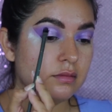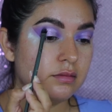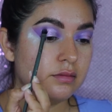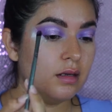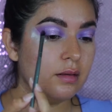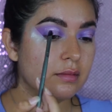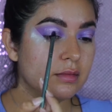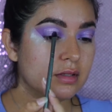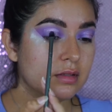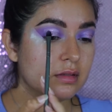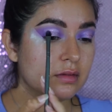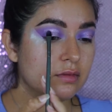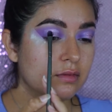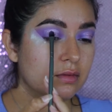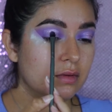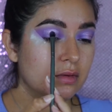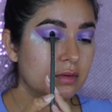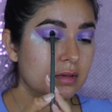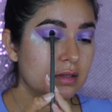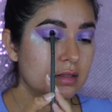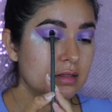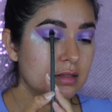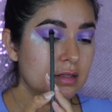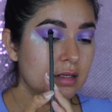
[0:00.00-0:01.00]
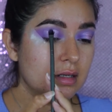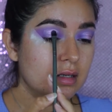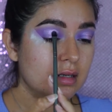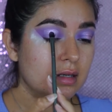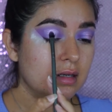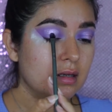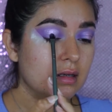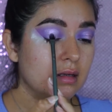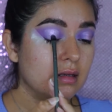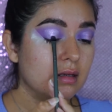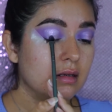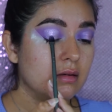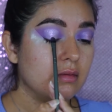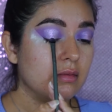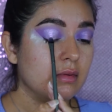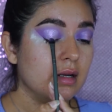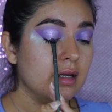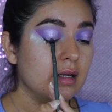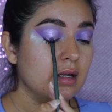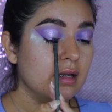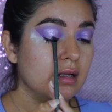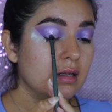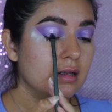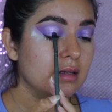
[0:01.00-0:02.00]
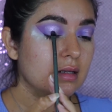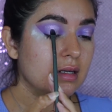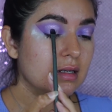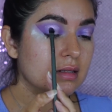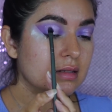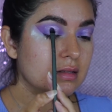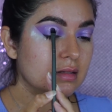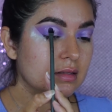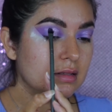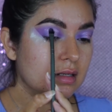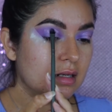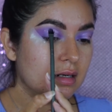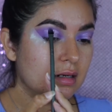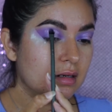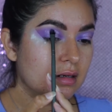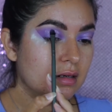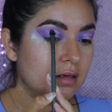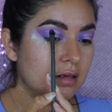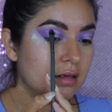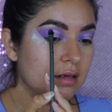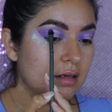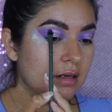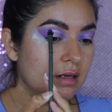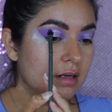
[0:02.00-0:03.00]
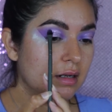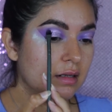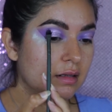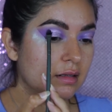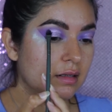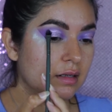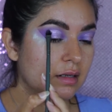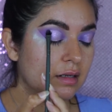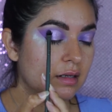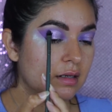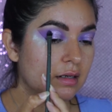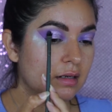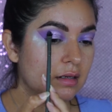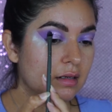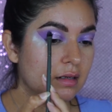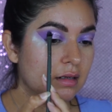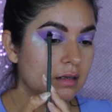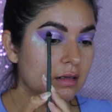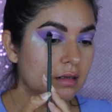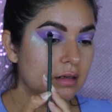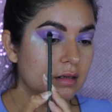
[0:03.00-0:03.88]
I'm just focusing it right in that center and then